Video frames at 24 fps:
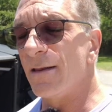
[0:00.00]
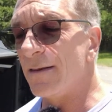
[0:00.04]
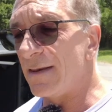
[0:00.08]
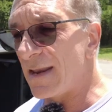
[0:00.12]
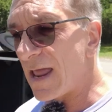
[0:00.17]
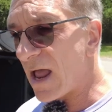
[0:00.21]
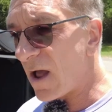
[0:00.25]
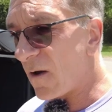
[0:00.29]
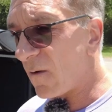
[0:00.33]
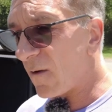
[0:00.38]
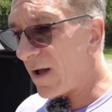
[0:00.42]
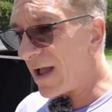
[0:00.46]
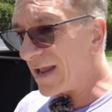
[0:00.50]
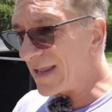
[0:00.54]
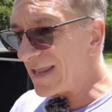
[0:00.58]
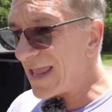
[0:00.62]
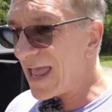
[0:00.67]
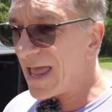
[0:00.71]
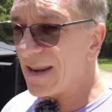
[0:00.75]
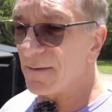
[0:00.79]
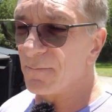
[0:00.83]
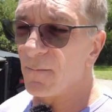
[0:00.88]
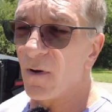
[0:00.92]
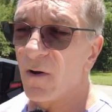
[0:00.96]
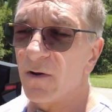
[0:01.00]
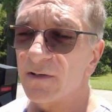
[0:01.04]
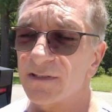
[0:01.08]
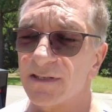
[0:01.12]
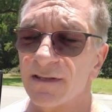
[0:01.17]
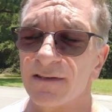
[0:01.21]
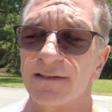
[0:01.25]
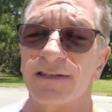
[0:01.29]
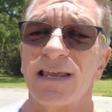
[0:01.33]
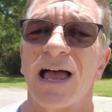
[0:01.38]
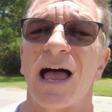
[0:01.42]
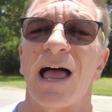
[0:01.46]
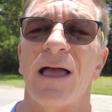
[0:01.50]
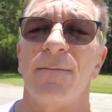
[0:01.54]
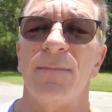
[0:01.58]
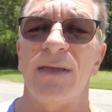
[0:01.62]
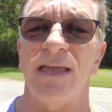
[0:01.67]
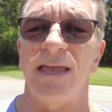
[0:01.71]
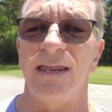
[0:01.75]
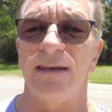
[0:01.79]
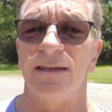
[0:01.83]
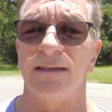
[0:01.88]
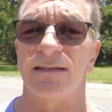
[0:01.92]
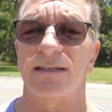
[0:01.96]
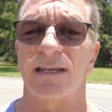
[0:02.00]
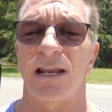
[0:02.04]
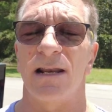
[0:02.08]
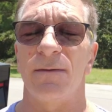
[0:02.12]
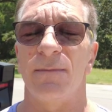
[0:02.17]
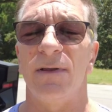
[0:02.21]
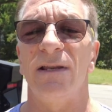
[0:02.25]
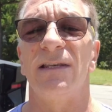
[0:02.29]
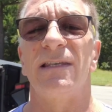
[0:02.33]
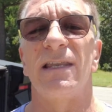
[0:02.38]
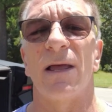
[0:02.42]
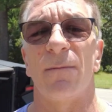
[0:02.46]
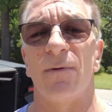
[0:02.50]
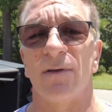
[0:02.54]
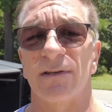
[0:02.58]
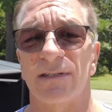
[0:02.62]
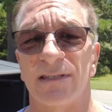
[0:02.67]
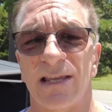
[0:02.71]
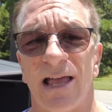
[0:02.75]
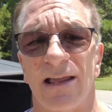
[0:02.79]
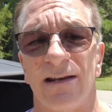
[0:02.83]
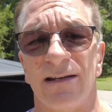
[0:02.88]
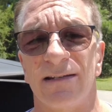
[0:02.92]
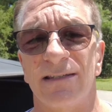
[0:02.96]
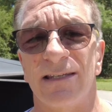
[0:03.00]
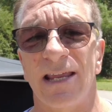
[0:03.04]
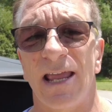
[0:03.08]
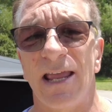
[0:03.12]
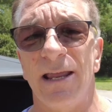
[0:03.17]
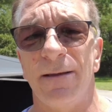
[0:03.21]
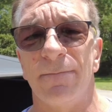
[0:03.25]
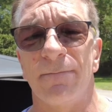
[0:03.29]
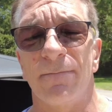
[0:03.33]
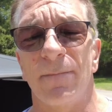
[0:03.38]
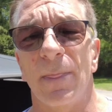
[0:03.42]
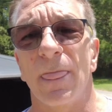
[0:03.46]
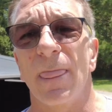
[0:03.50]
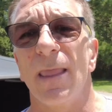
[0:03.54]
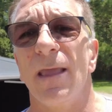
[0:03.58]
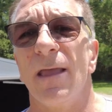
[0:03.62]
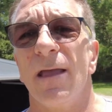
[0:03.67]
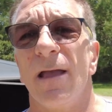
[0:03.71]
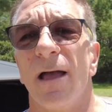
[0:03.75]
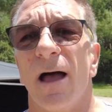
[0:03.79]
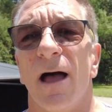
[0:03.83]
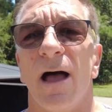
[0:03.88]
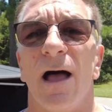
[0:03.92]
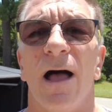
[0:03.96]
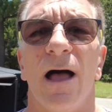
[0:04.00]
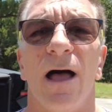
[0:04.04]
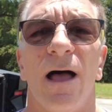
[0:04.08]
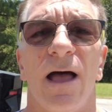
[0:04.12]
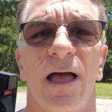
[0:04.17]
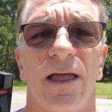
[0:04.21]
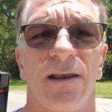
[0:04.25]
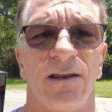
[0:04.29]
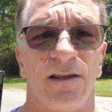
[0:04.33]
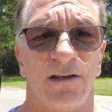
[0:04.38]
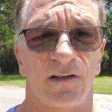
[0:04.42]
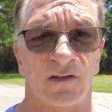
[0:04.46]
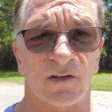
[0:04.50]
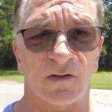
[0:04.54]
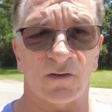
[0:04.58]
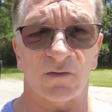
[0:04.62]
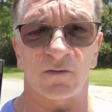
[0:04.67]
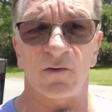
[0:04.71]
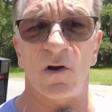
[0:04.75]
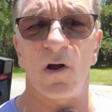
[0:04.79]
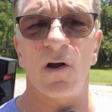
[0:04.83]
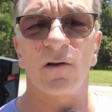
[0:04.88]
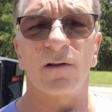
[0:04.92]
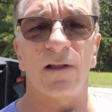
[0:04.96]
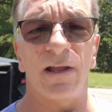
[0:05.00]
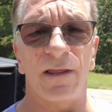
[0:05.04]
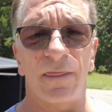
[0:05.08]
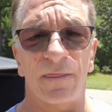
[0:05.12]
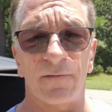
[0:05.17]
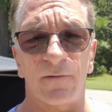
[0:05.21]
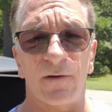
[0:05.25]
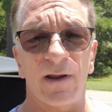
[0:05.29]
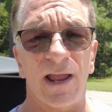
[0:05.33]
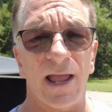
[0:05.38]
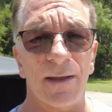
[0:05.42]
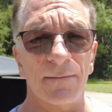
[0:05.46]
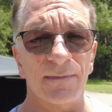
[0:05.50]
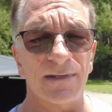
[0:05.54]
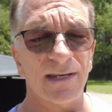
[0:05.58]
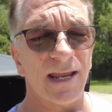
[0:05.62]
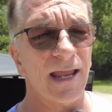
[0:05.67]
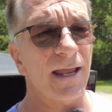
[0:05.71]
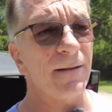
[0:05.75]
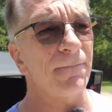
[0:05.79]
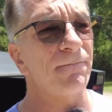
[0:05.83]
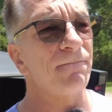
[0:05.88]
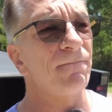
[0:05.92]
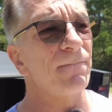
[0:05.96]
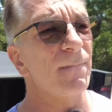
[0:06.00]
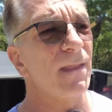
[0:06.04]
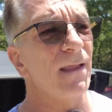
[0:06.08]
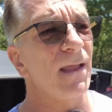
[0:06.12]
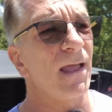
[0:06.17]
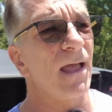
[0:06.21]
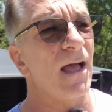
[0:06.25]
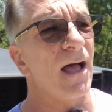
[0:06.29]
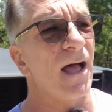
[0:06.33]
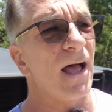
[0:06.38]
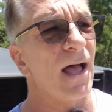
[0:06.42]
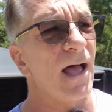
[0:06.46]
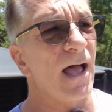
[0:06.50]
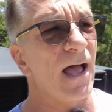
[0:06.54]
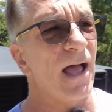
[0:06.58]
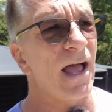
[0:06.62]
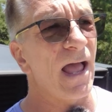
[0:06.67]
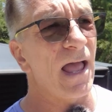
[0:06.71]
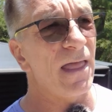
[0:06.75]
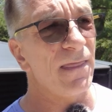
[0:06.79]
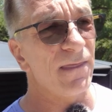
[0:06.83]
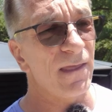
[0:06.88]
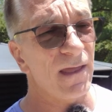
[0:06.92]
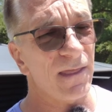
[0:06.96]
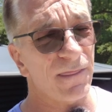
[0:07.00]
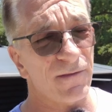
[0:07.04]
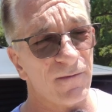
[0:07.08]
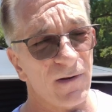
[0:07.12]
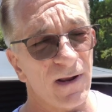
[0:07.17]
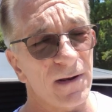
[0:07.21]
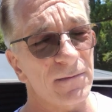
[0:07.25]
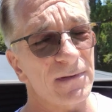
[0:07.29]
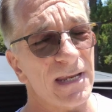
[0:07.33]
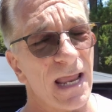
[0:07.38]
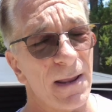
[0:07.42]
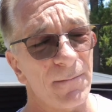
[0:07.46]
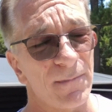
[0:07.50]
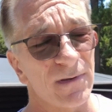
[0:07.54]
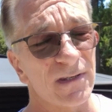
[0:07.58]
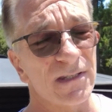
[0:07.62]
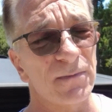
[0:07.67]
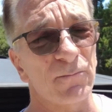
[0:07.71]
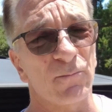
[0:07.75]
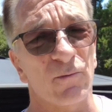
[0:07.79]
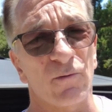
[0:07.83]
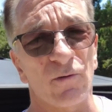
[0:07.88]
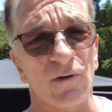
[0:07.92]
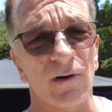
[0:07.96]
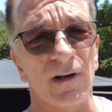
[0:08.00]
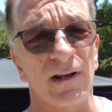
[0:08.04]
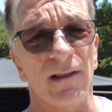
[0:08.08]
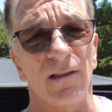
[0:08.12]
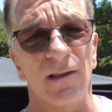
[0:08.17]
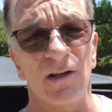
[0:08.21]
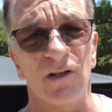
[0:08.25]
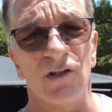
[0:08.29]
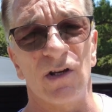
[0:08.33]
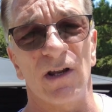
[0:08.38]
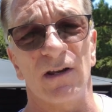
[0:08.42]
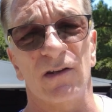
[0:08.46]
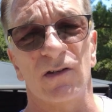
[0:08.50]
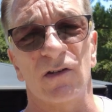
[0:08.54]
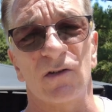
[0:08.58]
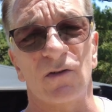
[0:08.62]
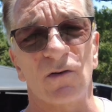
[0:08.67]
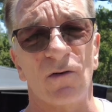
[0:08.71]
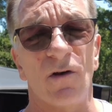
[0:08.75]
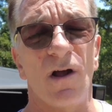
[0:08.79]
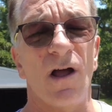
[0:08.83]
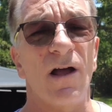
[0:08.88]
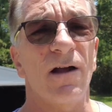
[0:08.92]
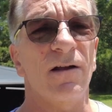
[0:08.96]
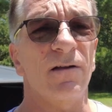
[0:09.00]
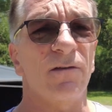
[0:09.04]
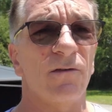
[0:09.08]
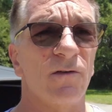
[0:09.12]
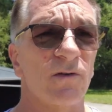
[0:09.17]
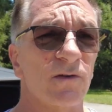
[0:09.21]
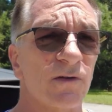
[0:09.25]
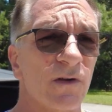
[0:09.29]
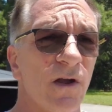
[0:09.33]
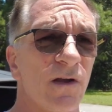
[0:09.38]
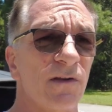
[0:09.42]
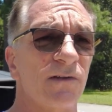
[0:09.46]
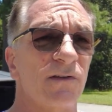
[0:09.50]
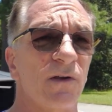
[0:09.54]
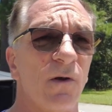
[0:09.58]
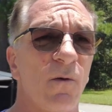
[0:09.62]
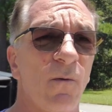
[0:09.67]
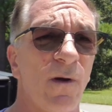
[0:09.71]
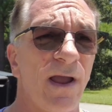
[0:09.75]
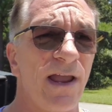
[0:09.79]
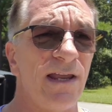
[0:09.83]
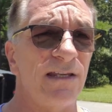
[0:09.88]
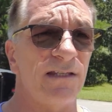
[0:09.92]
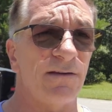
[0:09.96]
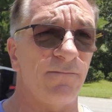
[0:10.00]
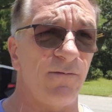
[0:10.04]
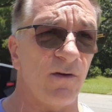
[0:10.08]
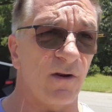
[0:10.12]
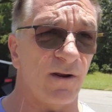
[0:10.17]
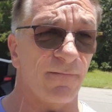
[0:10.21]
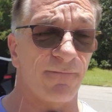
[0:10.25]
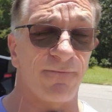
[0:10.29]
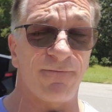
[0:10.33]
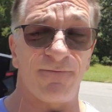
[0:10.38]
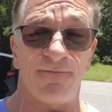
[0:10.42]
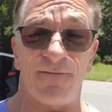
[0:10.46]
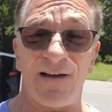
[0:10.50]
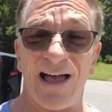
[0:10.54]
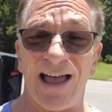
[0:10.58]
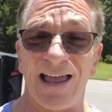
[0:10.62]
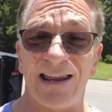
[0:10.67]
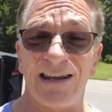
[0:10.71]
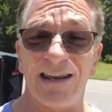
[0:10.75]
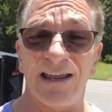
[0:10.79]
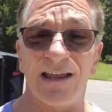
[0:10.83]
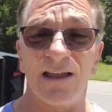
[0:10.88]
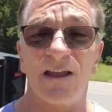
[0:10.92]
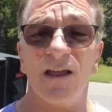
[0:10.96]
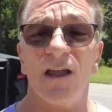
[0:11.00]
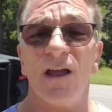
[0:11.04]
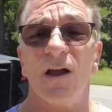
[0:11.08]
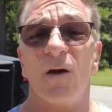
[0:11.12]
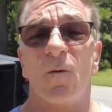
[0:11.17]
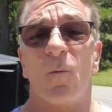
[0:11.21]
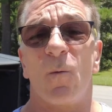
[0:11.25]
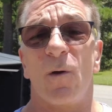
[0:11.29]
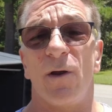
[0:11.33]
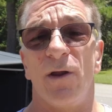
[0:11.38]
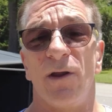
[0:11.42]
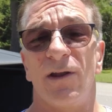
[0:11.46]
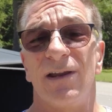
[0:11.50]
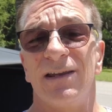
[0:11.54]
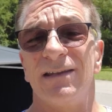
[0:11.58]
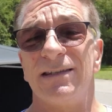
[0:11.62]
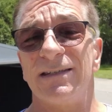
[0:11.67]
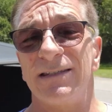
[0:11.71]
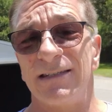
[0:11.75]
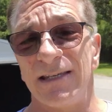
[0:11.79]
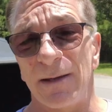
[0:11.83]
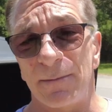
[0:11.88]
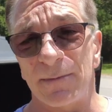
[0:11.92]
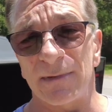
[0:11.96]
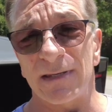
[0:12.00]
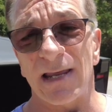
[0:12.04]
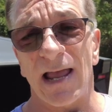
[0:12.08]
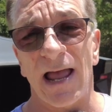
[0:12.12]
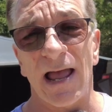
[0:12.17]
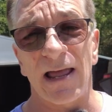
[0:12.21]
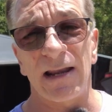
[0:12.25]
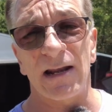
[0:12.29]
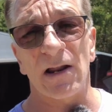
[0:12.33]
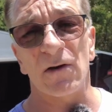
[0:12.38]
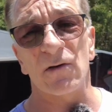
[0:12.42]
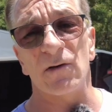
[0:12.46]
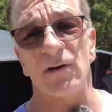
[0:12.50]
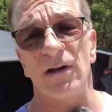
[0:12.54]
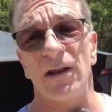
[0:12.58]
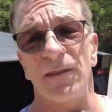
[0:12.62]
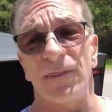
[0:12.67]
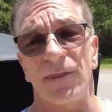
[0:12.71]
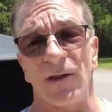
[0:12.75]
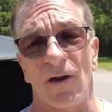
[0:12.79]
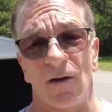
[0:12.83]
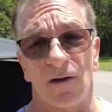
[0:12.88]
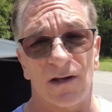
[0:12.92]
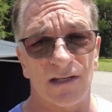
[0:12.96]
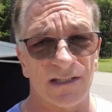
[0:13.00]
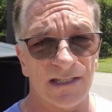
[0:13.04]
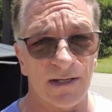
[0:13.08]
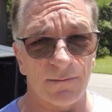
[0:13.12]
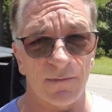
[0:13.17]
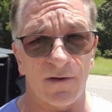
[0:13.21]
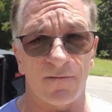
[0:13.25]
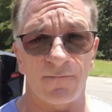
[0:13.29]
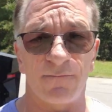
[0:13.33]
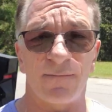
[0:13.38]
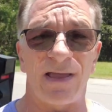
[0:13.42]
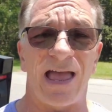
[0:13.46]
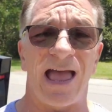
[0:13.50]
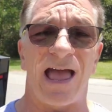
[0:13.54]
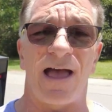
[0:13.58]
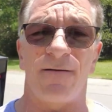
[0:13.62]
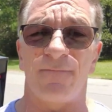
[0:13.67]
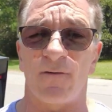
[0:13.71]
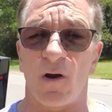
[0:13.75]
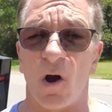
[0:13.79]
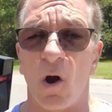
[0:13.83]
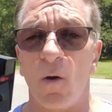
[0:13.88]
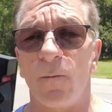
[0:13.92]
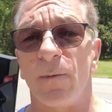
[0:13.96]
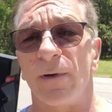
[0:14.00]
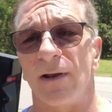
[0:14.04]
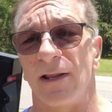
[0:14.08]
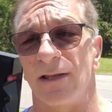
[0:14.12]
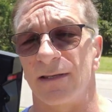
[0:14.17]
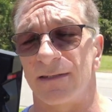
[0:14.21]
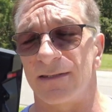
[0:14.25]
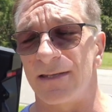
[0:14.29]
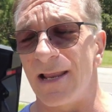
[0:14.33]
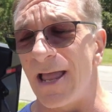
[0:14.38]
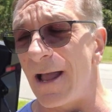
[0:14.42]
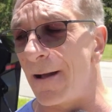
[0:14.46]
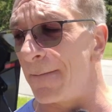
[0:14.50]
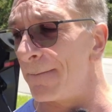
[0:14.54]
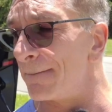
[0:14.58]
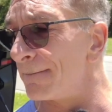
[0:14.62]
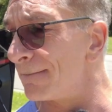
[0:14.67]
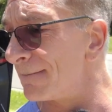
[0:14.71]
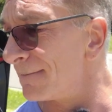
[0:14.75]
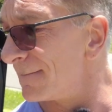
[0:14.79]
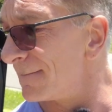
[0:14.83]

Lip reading: Now, again, most of the time it is gonna be double-sided tape, and it's strong like 3M tape. And that 3M tape is pretty legit strong. There's also ways, if you can find it, where you can zip tie it underneath there, because some of them have openings. Now,